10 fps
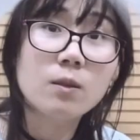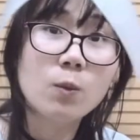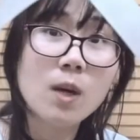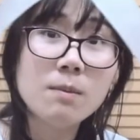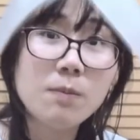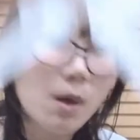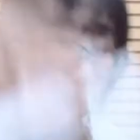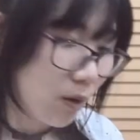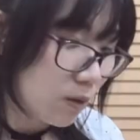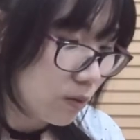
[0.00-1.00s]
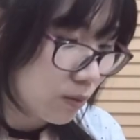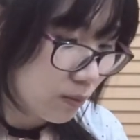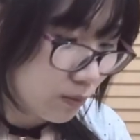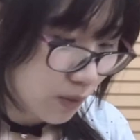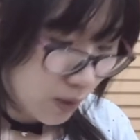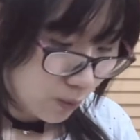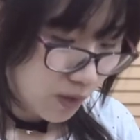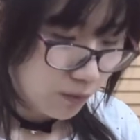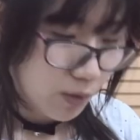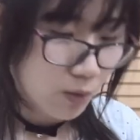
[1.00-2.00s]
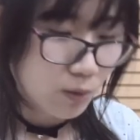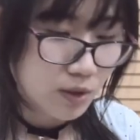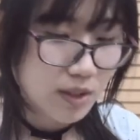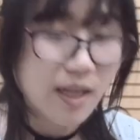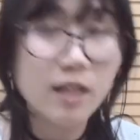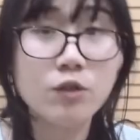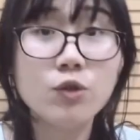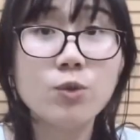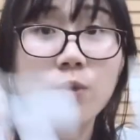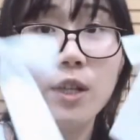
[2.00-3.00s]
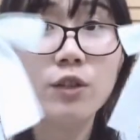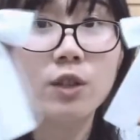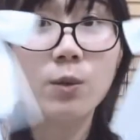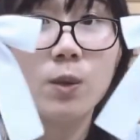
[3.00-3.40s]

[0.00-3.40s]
one bow with rose and two regular